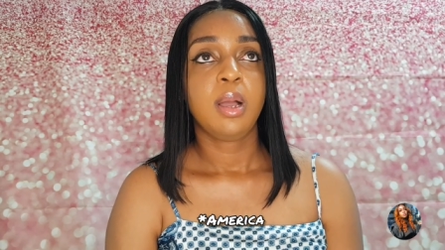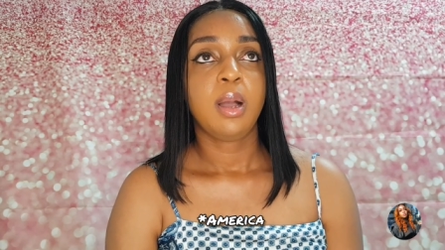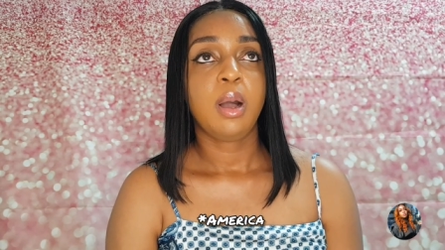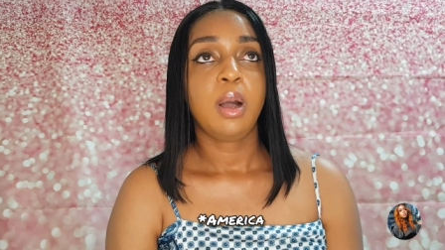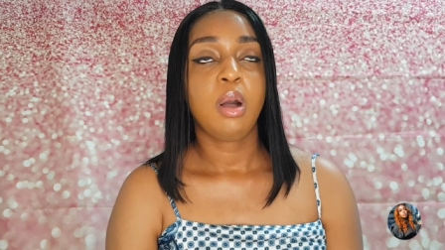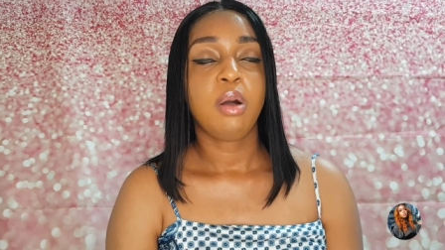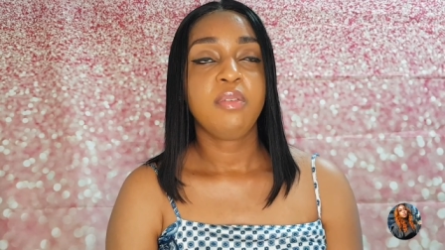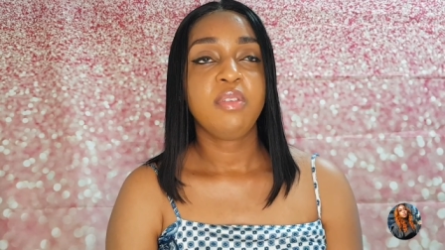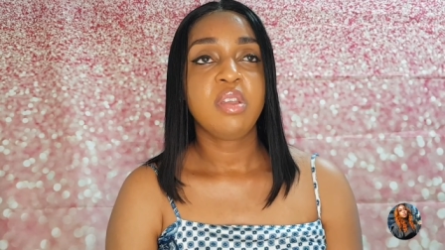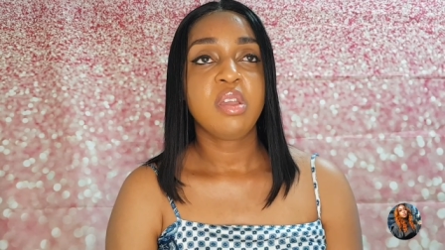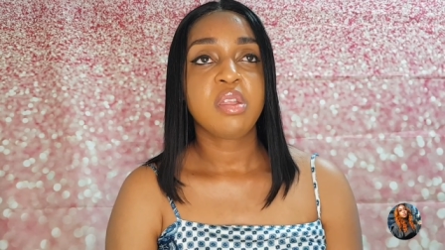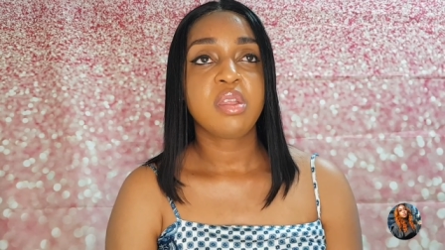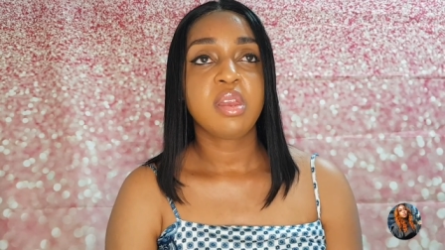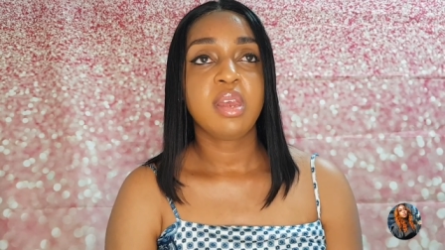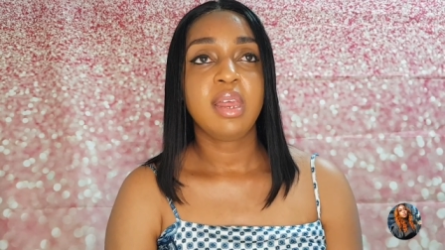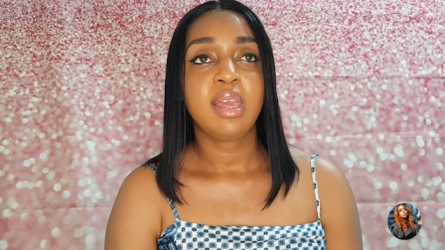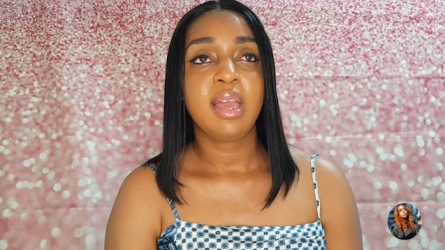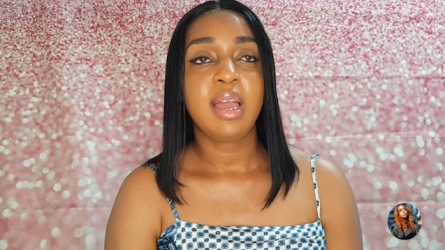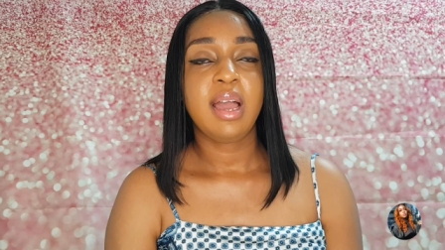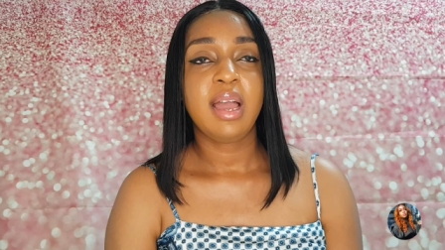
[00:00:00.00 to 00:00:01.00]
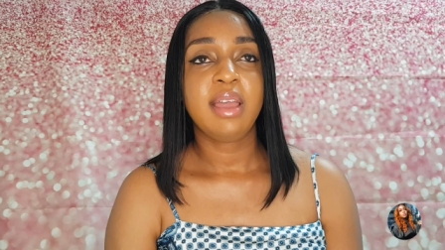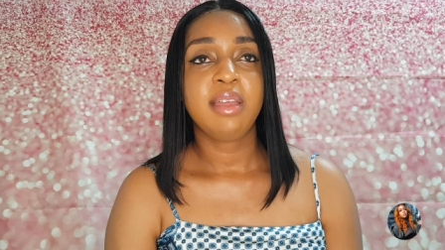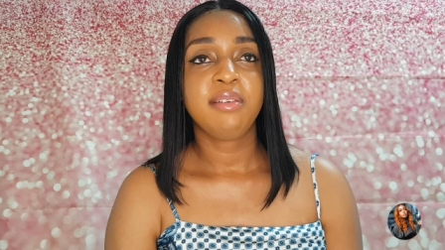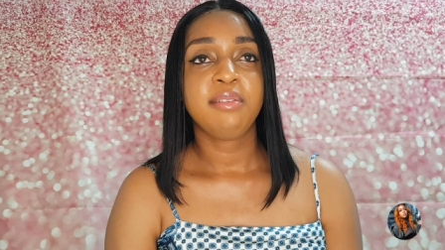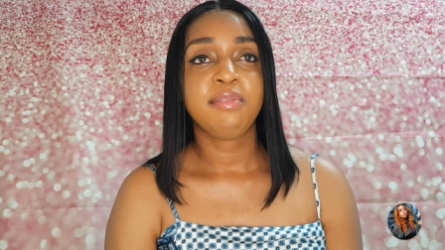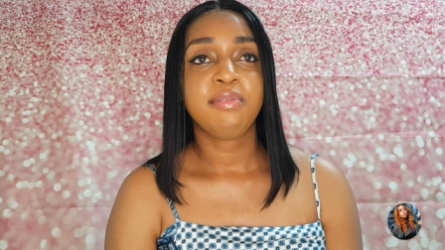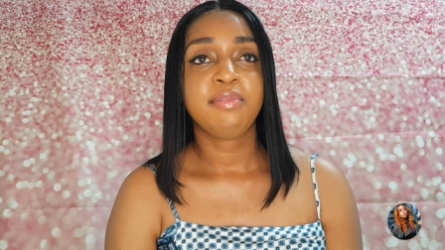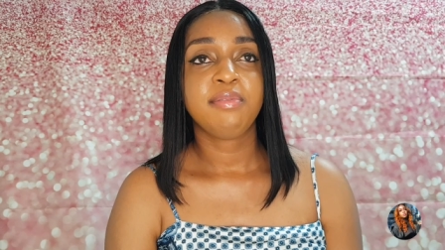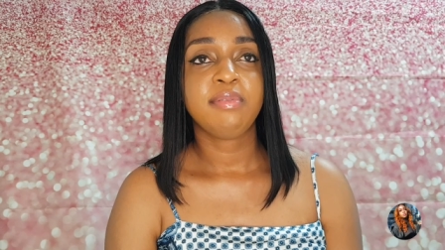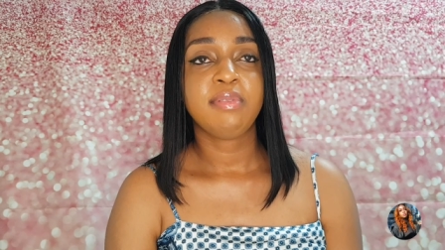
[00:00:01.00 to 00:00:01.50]
Obviously
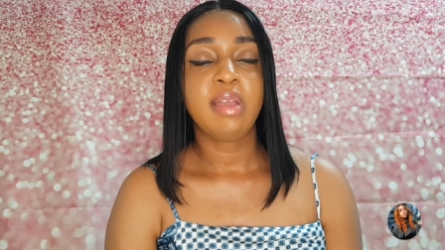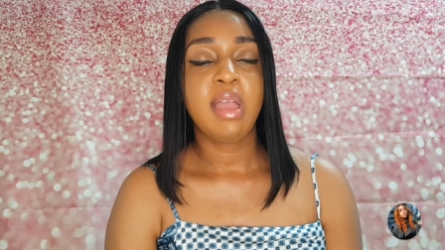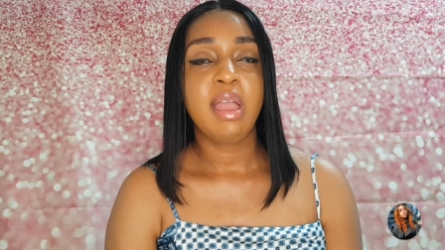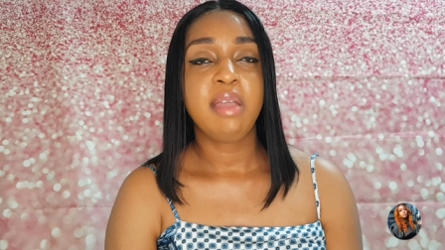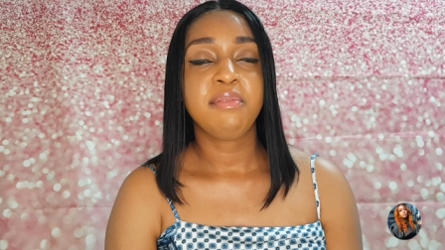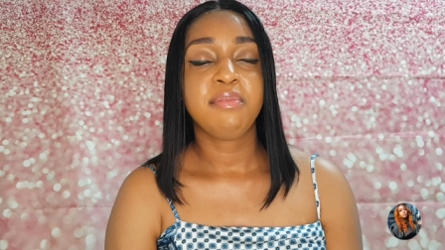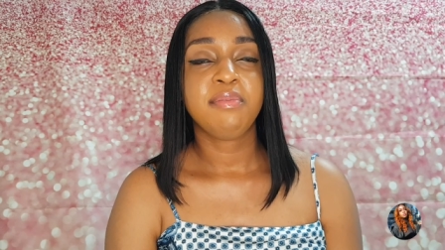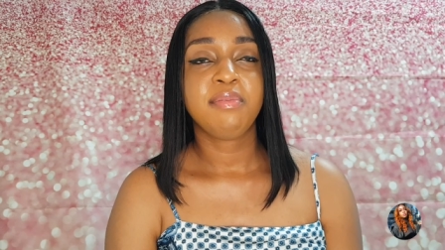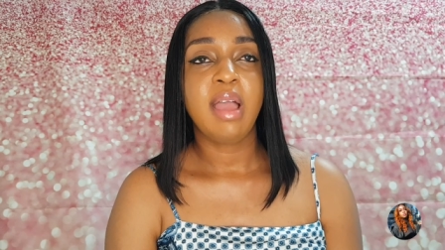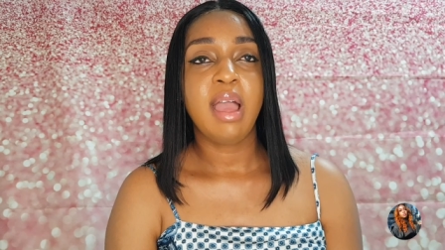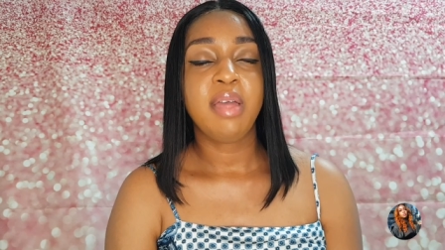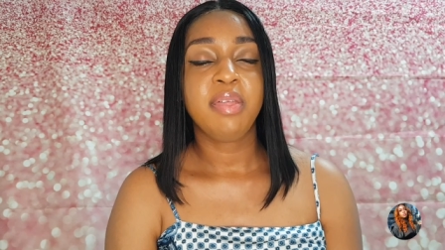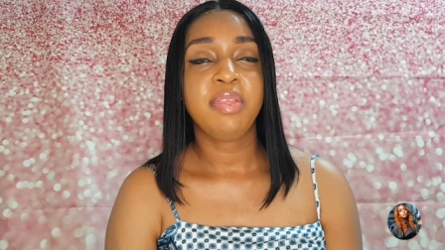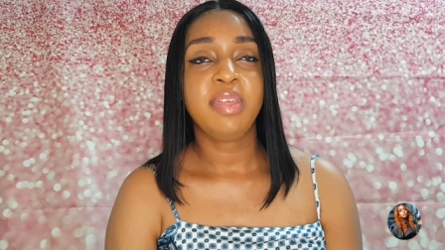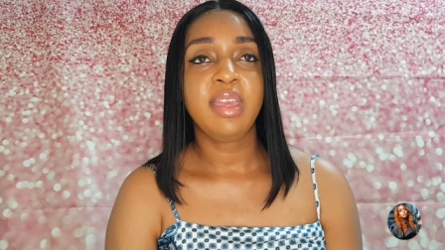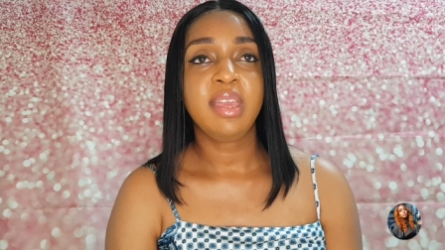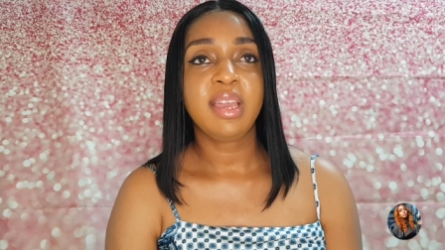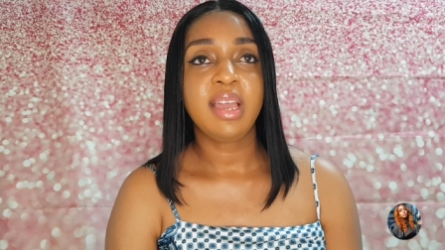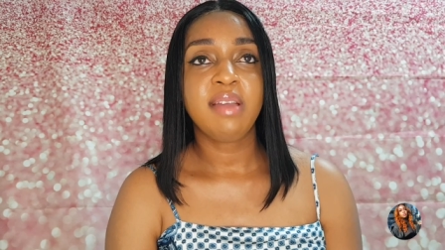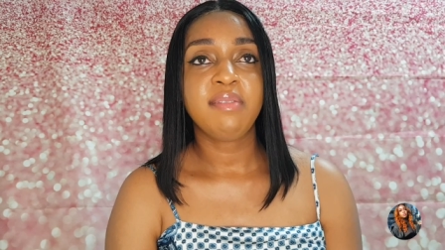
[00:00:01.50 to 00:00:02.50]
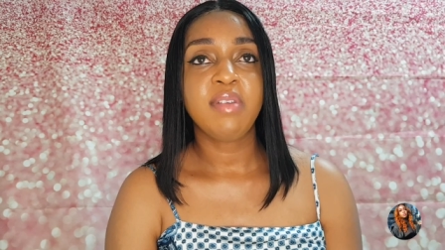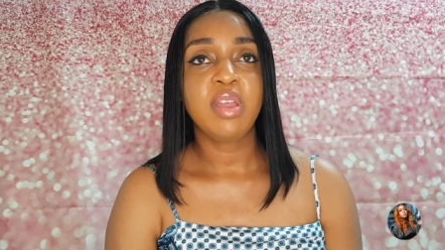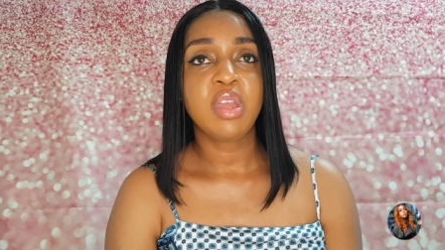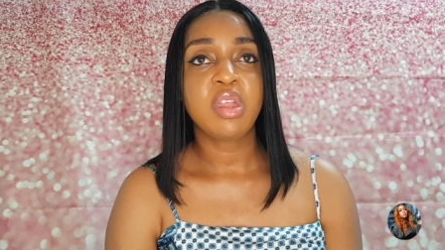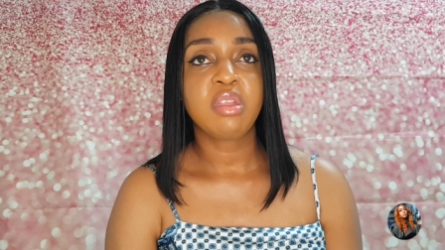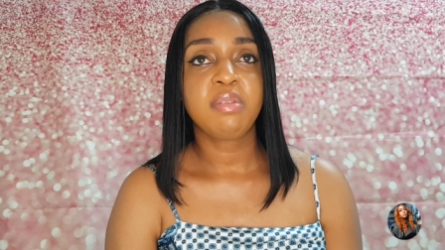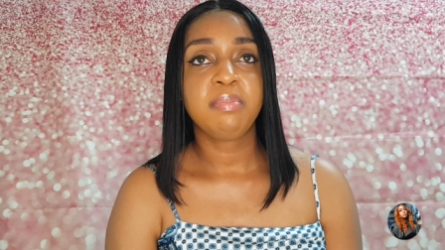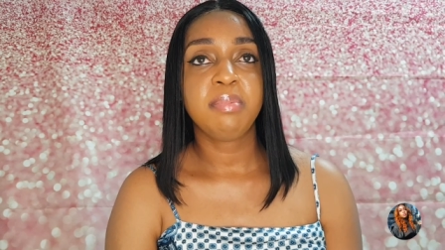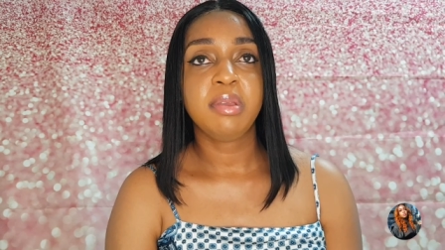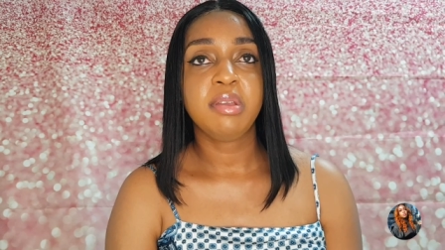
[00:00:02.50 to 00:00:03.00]
I've I've I think I've
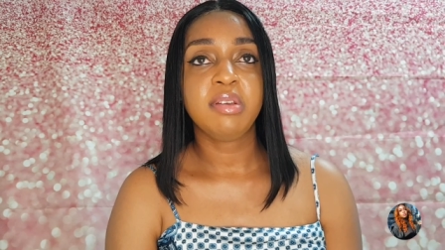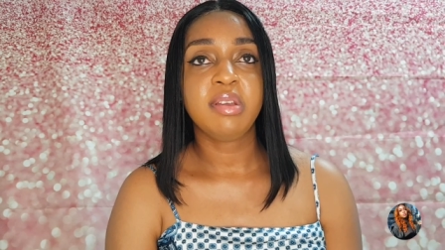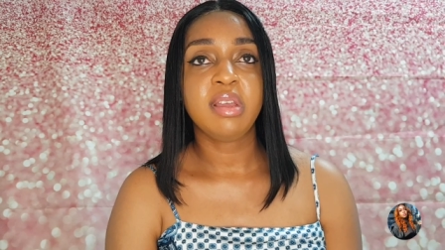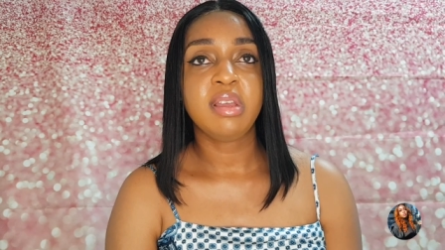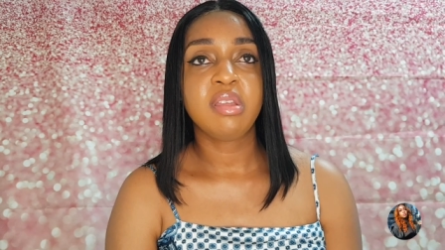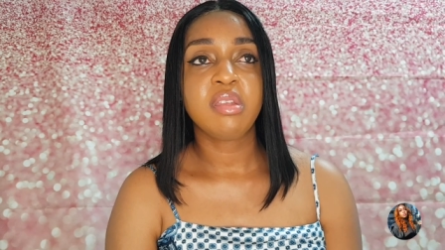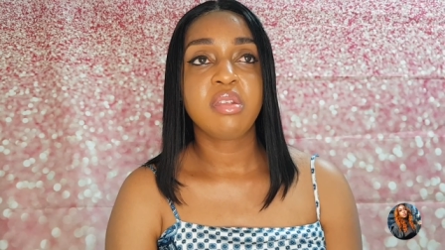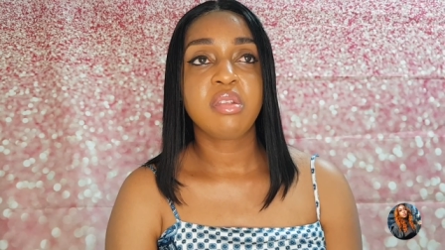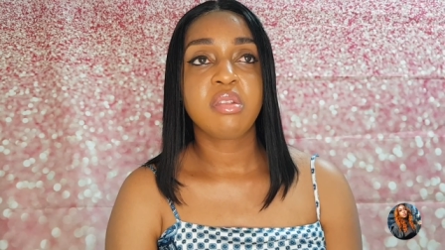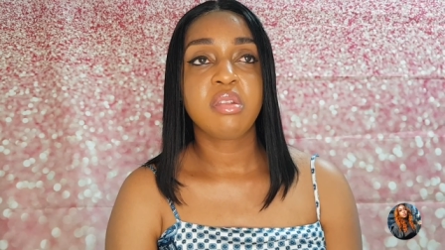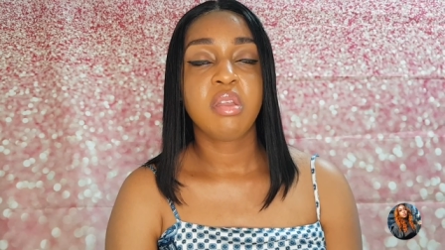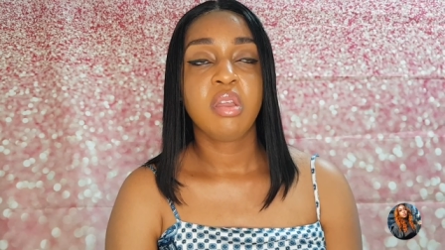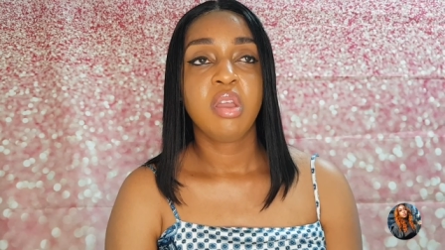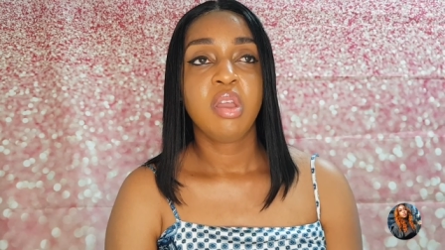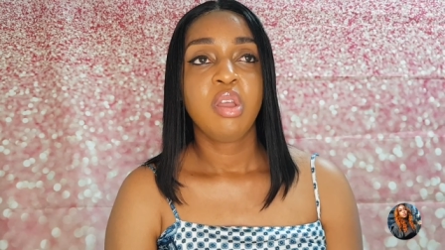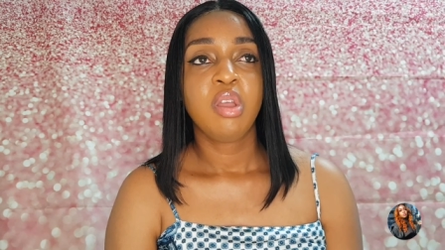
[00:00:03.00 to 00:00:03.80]
experienced